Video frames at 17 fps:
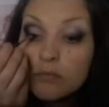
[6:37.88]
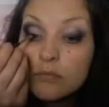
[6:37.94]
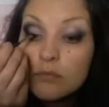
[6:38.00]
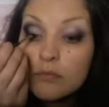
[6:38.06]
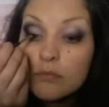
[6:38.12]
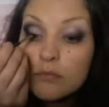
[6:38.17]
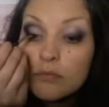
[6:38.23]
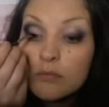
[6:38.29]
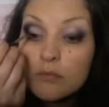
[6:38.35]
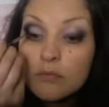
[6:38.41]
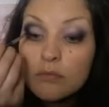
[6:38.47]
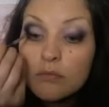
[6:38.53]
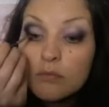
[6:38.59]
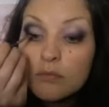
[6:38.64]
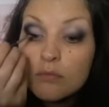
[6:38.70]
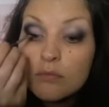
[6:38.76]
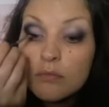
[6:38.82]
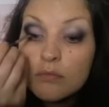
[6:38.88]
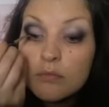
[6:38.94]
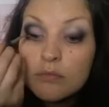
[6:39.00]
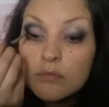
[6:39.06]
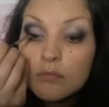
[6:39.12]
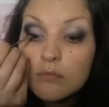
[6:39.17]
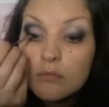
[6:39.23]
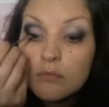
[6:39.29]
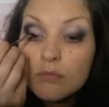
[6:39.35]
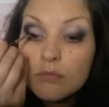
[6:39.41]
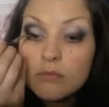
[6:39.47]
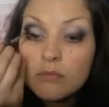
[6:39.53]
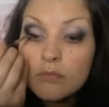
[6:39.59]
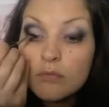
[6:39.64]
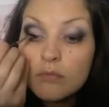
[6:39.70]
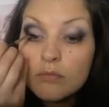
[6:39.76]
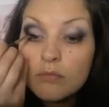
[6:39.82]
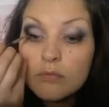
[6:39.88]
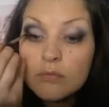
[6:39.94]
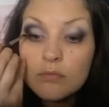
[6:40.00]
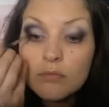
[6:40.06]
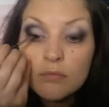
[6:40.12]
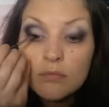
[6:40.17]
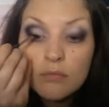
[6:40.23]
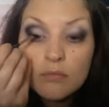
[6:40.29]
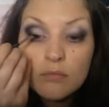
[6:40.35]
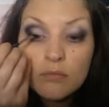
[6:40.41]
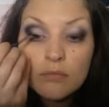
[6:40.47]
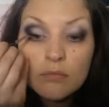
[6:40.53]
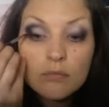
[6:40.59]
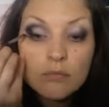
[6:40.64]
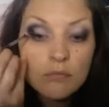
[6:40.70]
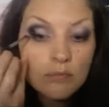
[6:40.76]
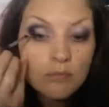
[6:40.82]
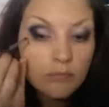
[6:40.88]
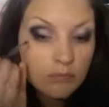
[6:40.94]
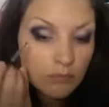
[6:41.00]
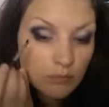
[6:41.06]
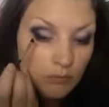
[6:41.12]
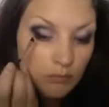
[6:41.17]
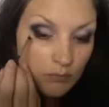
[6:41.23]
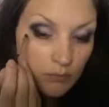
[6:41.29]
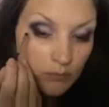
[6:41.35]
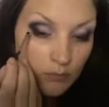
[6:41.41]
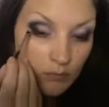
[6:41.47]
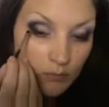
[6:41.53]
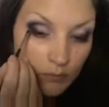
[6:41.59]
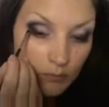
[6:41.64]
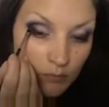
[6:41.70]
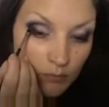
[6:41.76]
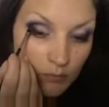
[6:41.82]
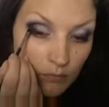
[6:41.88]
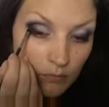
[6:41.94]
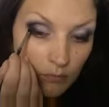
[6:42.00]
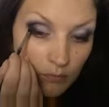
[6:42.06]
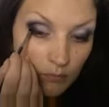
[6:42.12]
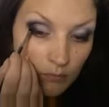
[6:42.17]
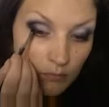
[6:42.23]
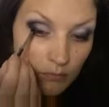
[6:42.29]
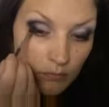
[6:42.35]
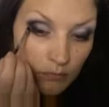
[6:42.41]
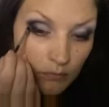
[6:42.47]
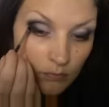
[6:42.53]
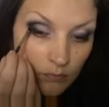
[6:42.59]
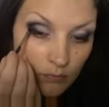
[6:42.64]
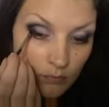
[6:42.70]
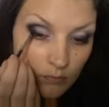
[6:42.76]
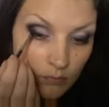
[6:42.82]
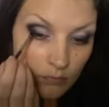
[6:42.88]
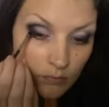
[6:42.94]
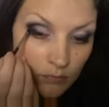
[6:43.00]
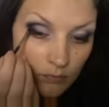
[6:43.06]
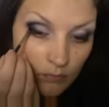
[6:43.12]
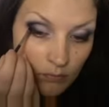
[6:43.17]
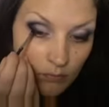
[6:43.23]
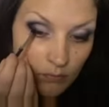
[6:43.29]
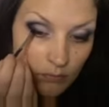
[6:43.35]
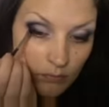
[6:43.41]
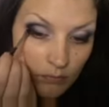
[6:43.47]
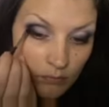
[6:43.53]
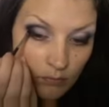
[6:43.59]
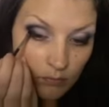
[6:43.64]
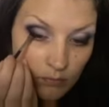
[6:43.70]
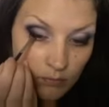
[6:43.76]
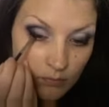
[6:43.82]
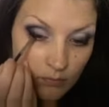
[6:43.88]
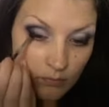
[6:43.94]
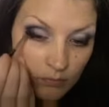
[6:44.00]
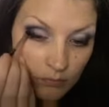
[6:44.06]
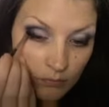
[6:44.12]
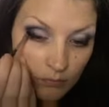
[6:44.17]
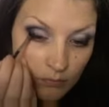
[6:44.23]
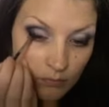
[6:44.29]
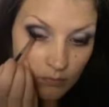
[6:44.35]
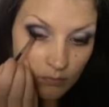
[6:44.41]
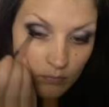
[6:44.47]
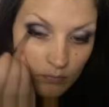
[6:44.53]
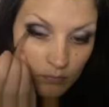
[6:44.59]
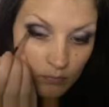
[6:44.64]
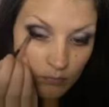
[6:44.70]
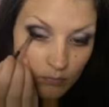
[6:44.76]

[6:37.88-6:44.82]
Nothing is said.